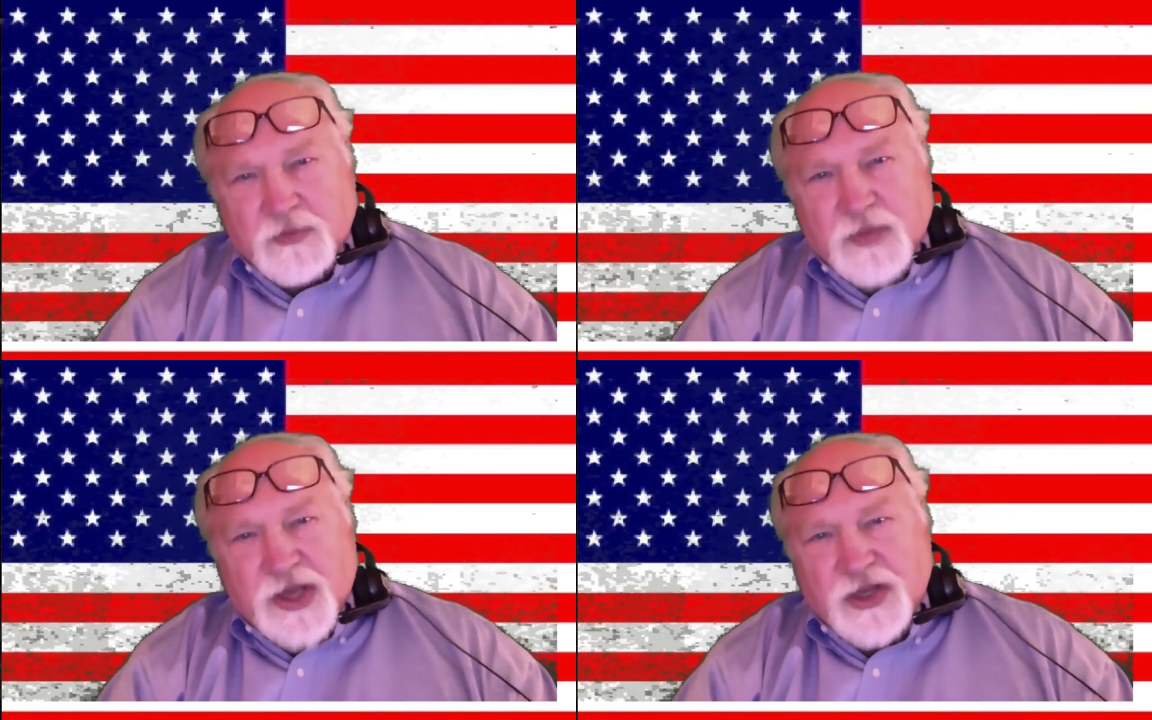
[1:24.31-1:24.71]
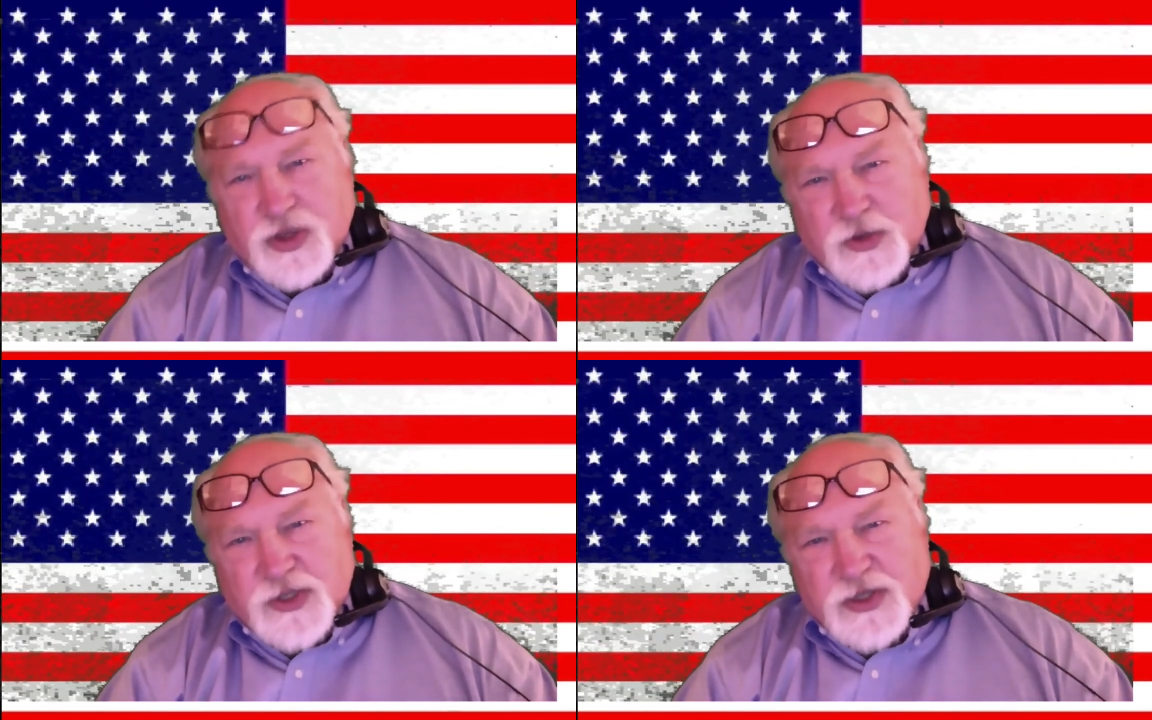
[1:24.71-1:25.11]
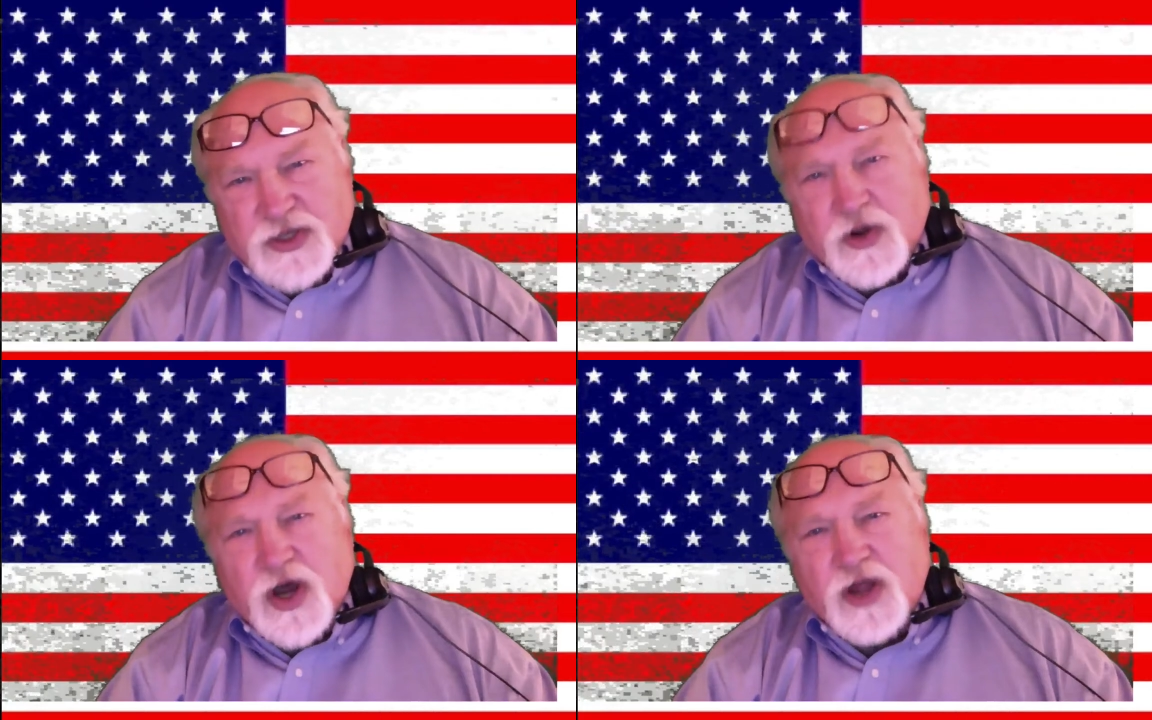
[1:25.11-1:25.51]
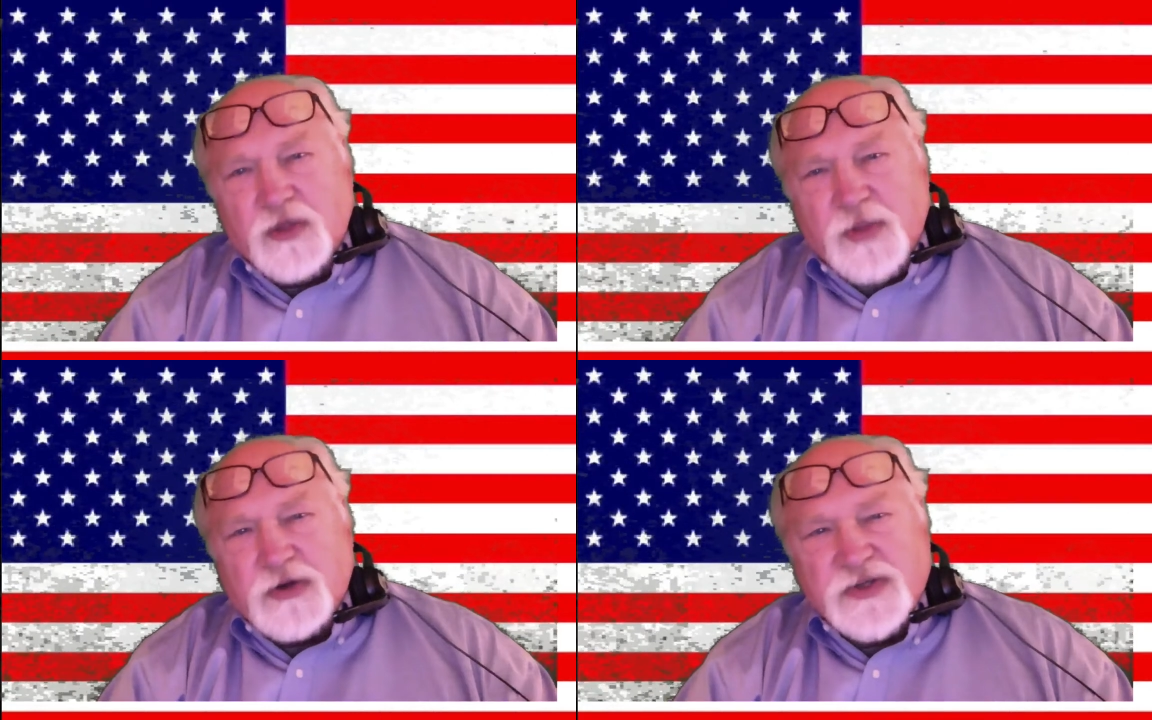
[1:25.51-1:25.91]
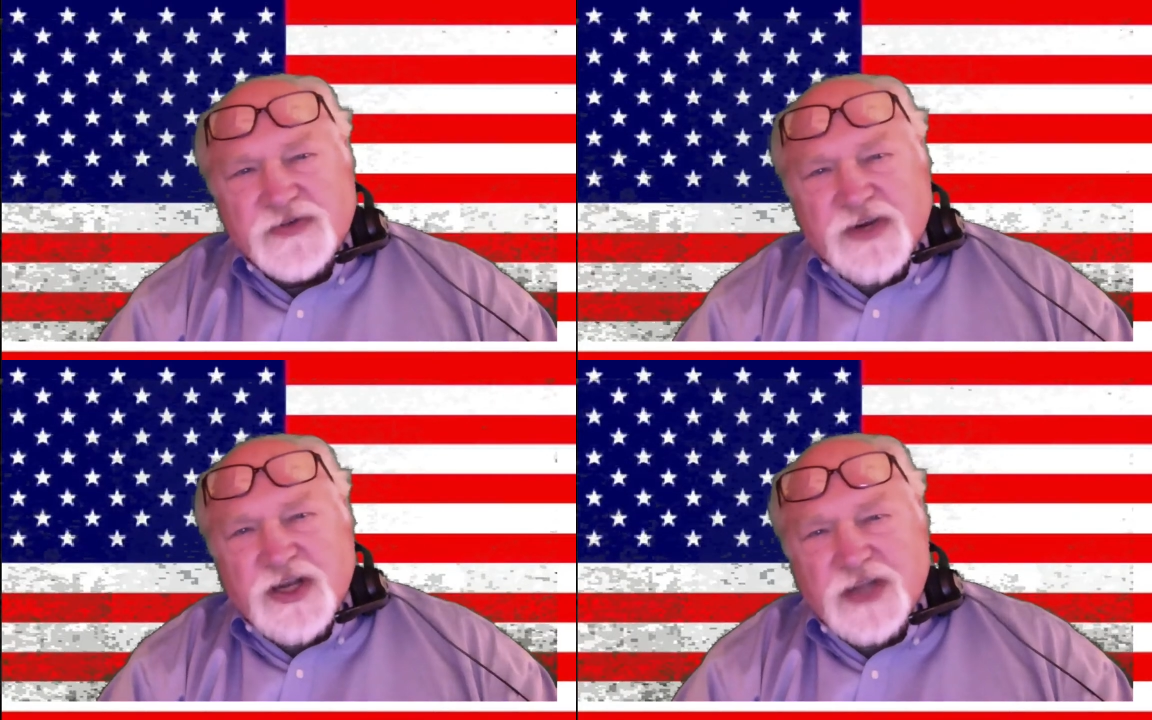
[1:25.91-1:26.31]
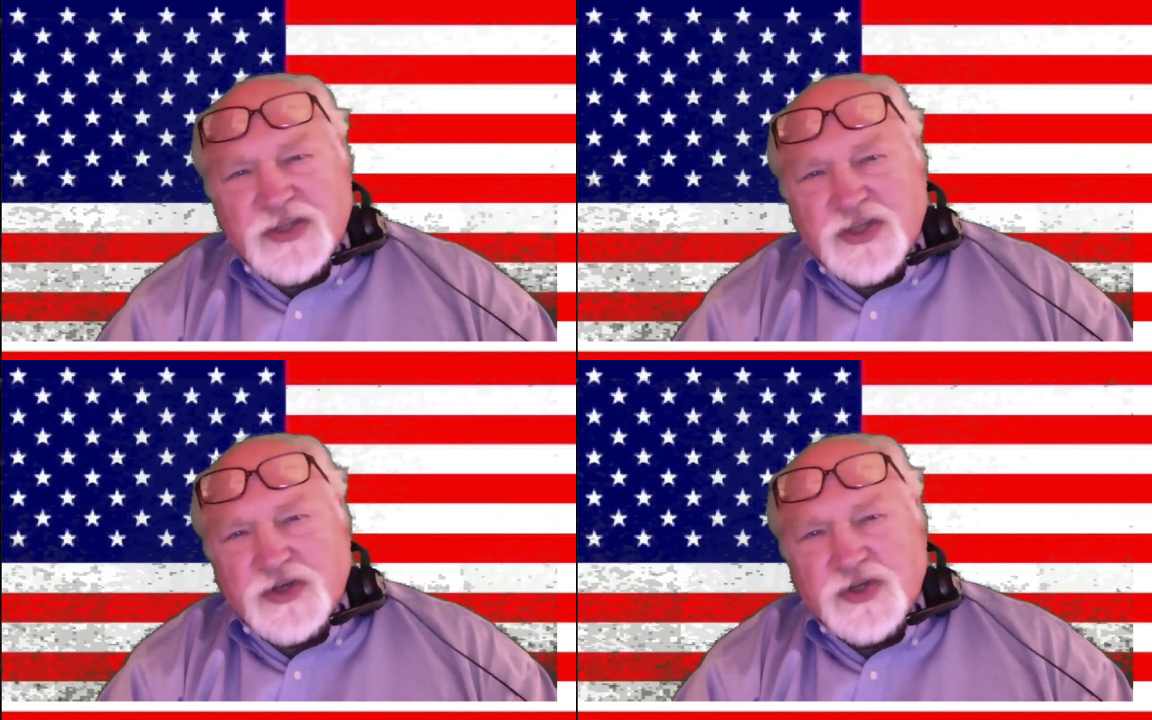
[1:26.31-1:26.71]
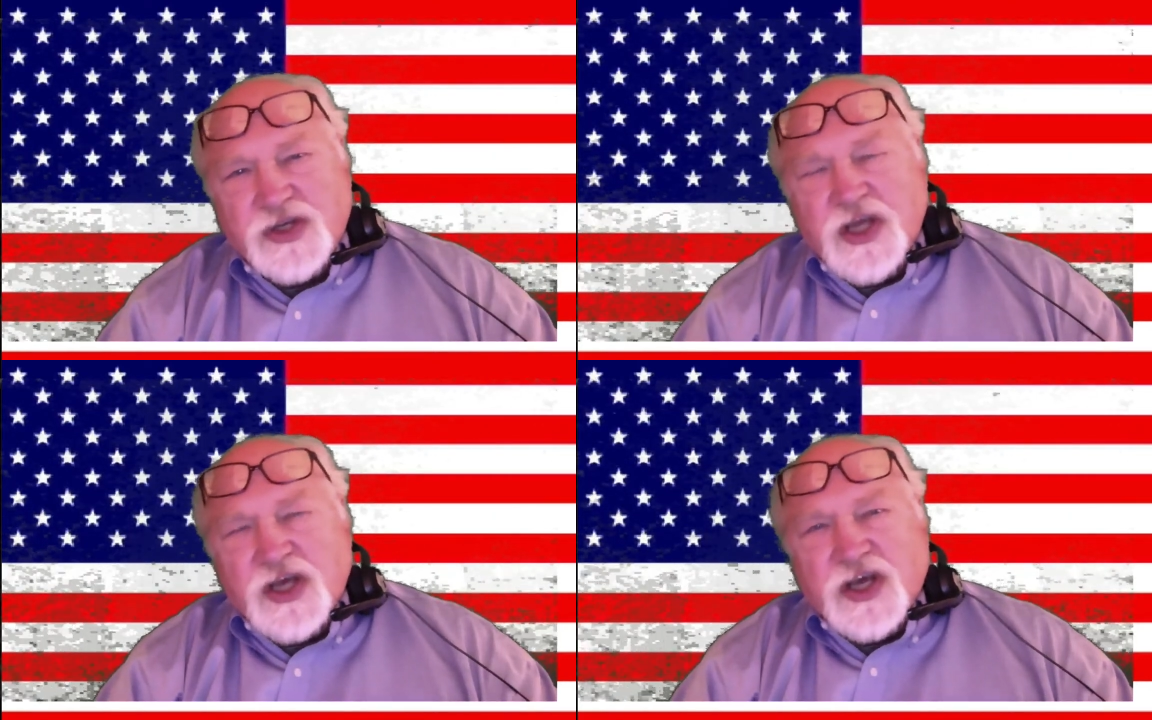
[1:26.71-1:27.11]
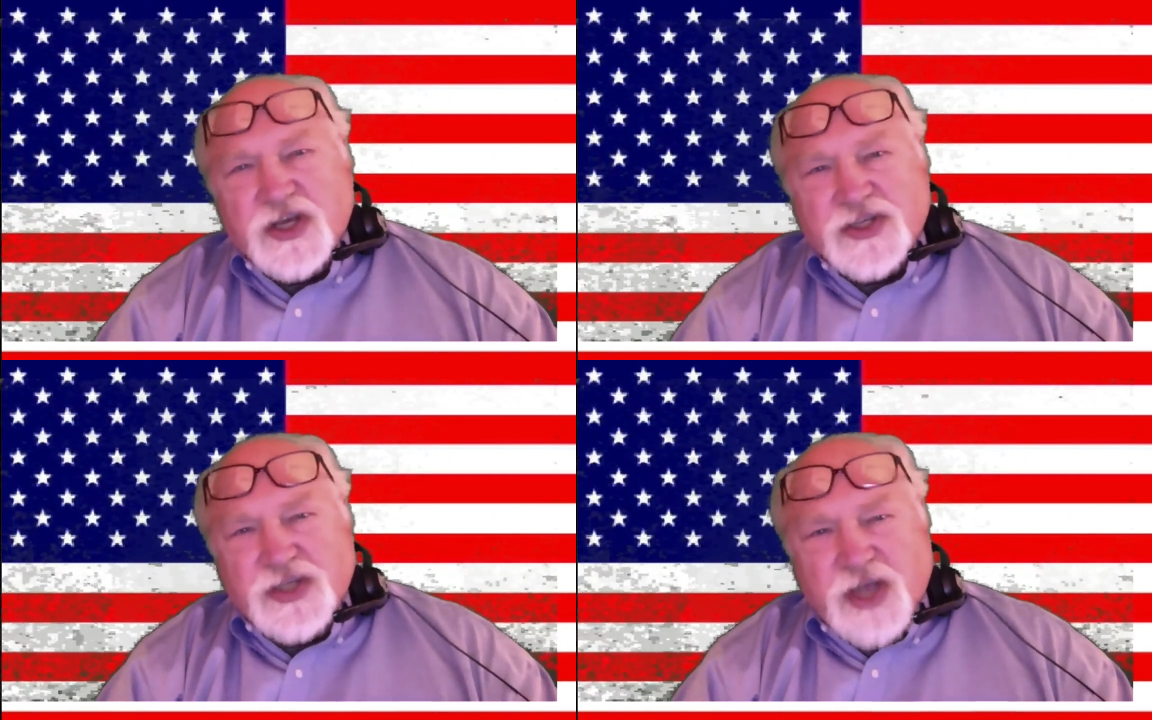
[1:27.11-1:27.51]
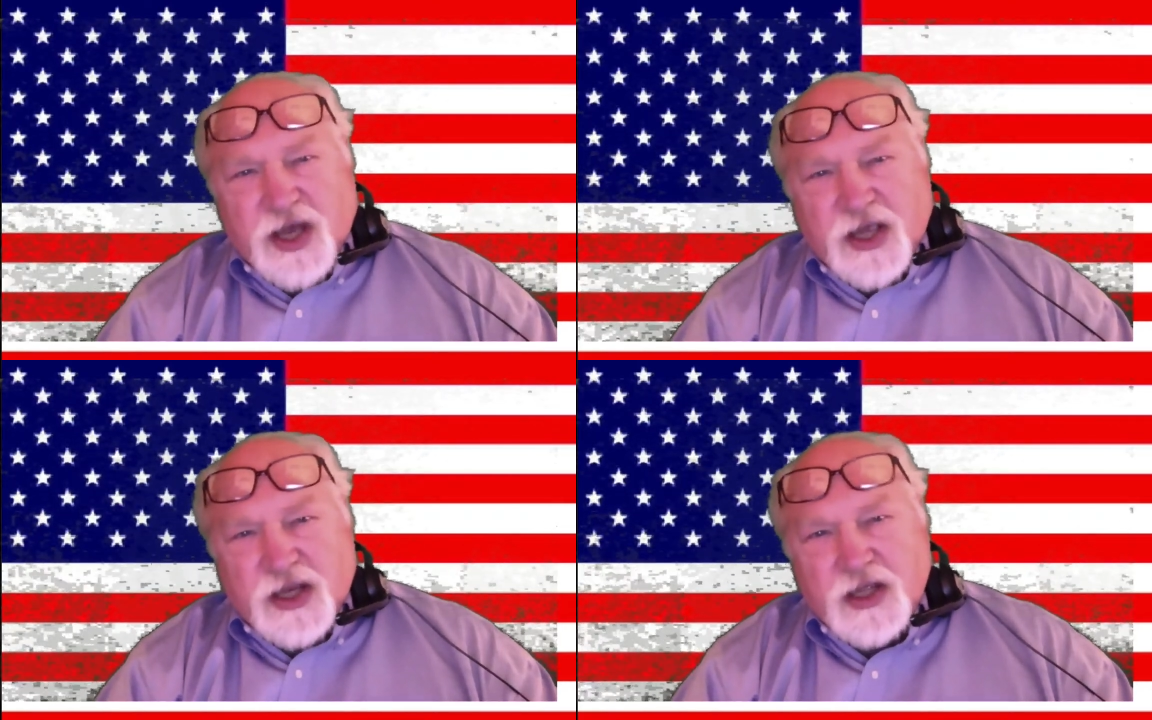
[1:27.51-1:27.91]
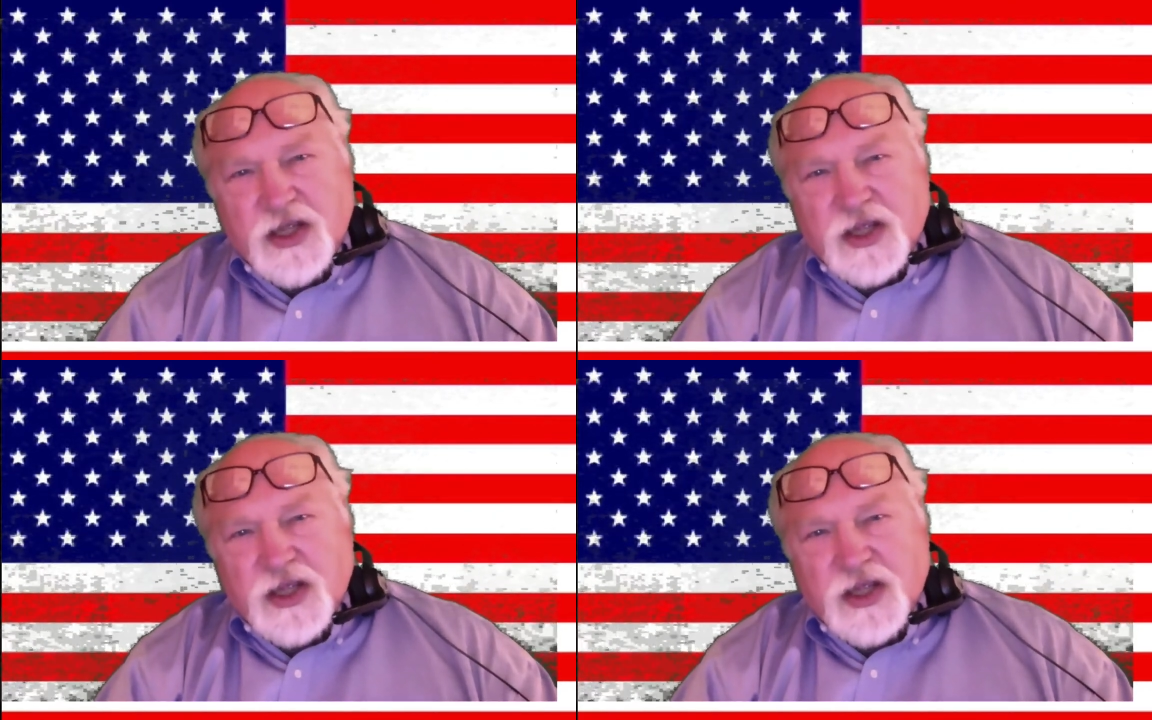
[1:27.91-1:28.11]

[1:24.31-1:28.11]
By doing so, all the powers of our Constitution assigned